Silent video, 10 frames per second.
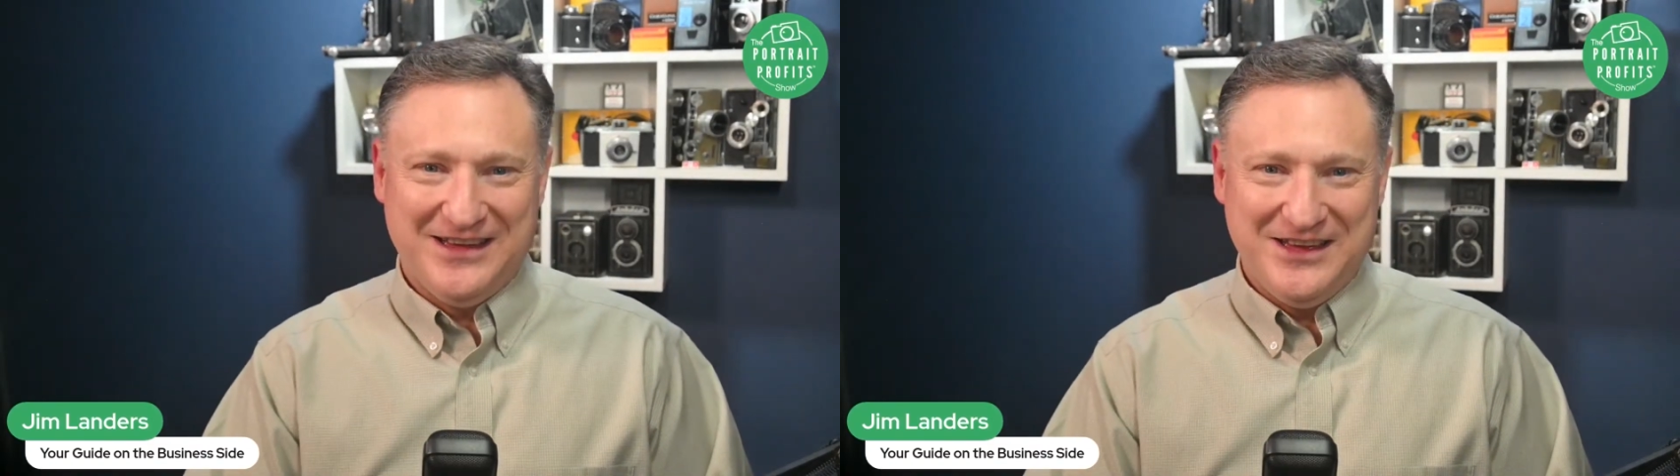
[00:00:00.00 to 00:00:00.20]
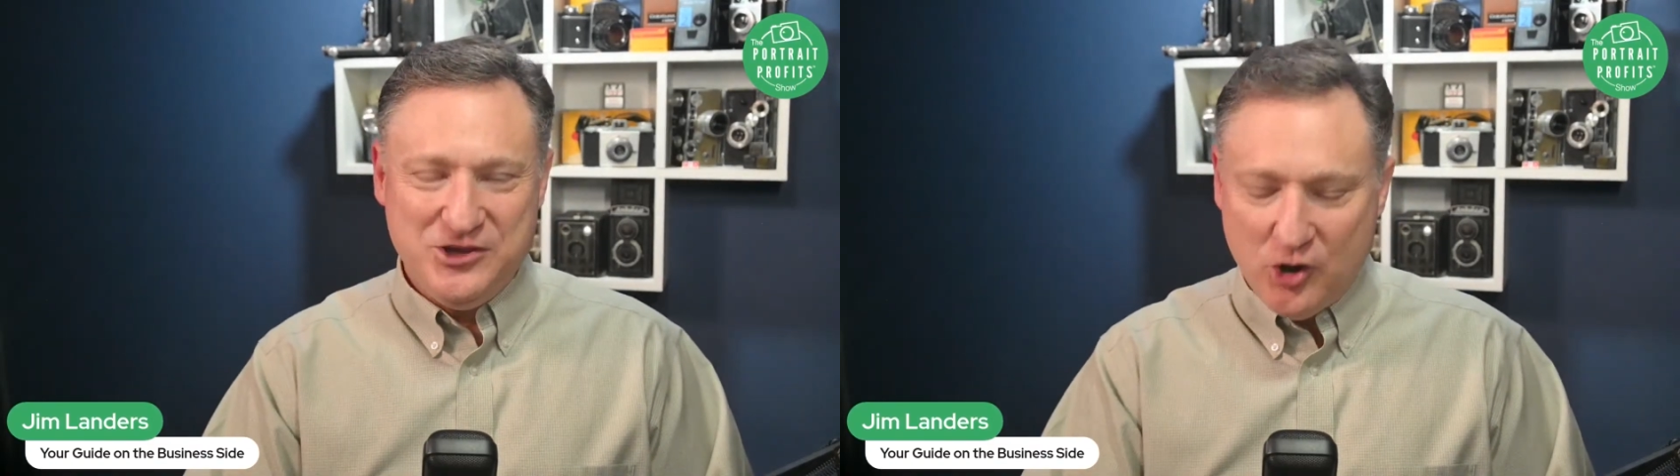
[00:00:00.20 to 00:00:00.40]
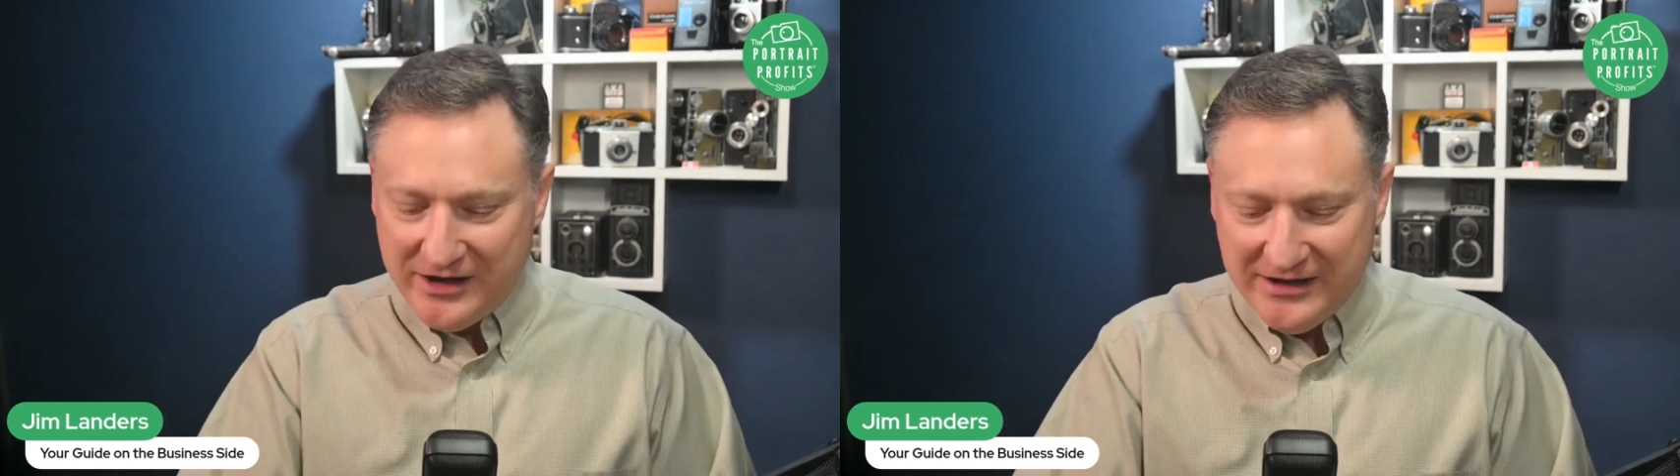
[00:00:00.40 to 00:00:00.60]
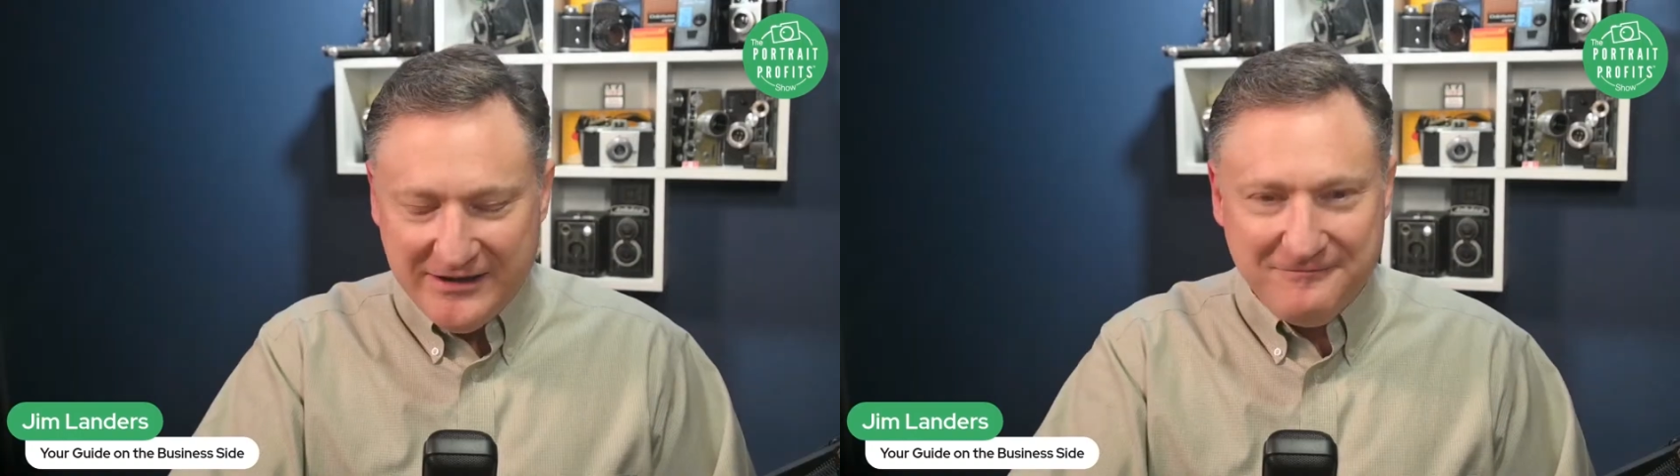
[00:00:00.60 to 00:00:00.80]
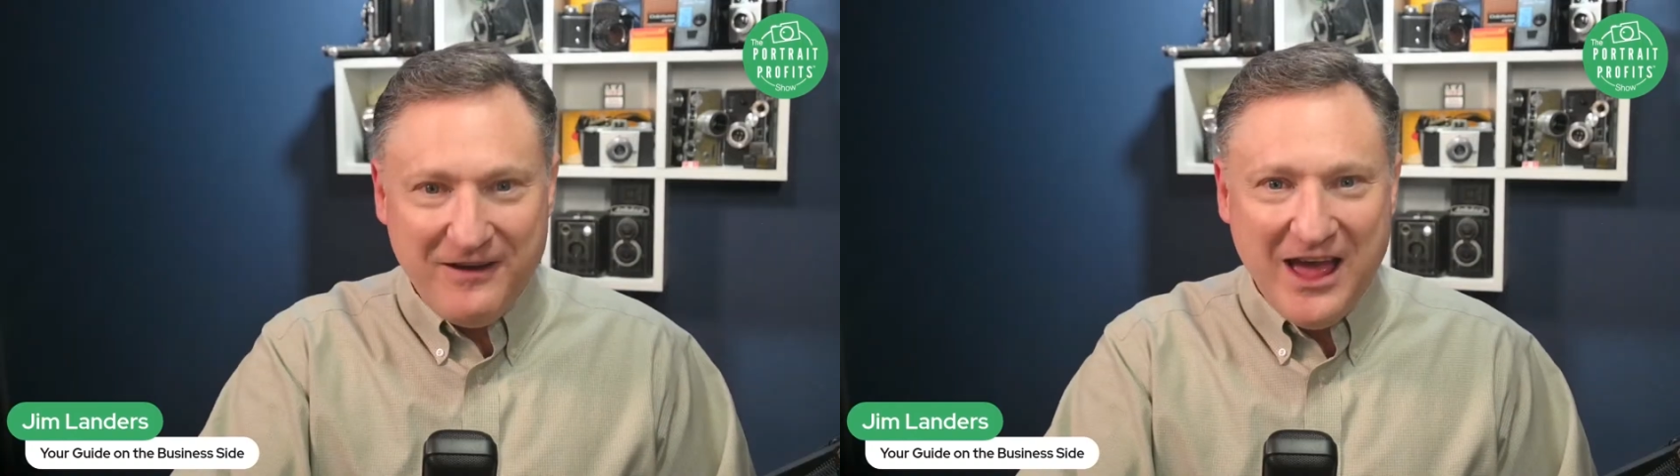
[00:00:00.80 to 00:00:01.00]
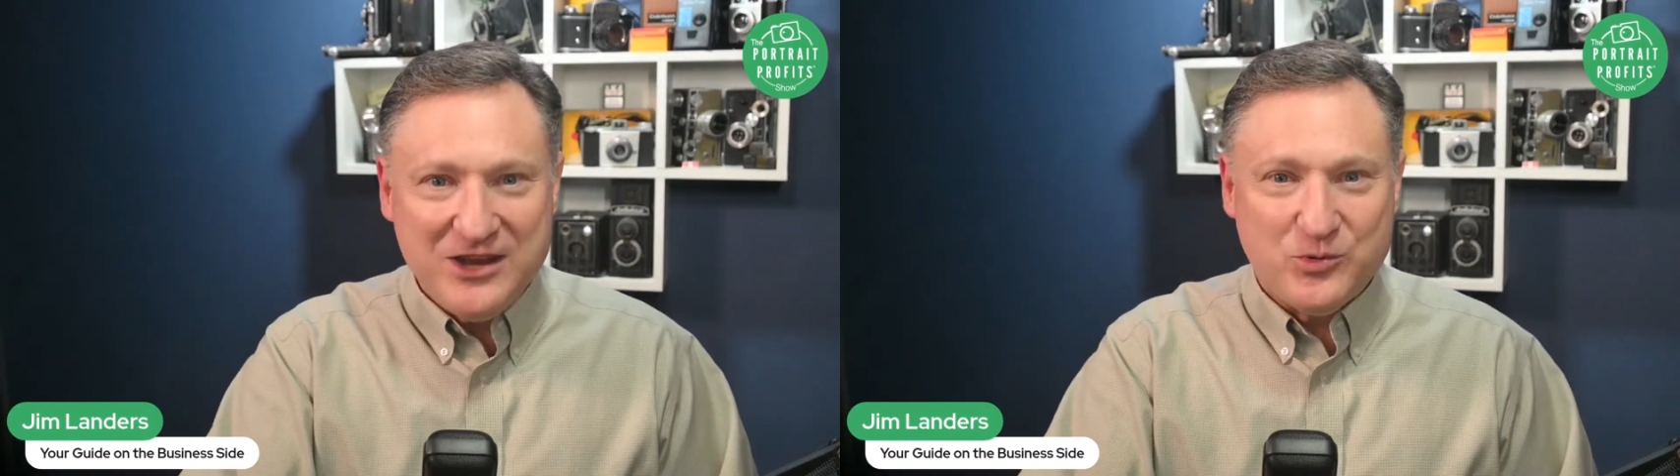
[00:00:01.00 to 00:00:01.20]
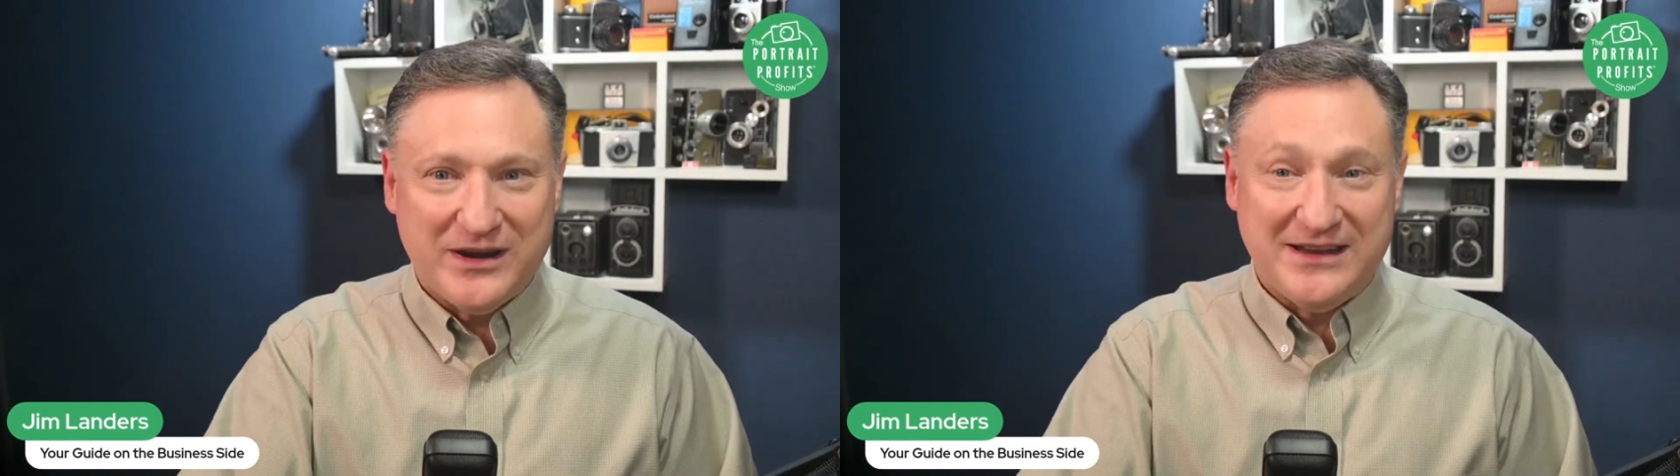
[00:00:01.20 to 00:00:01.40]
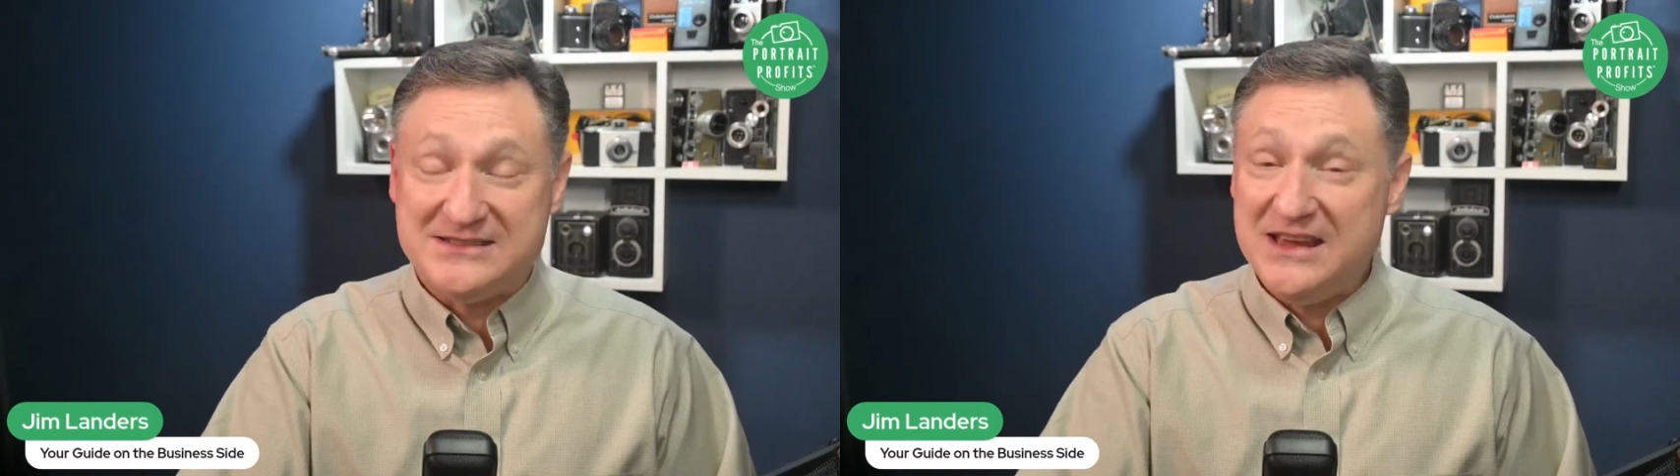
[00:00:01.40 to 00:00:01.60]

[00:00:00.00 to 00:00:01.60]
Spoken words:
You already defined what it is.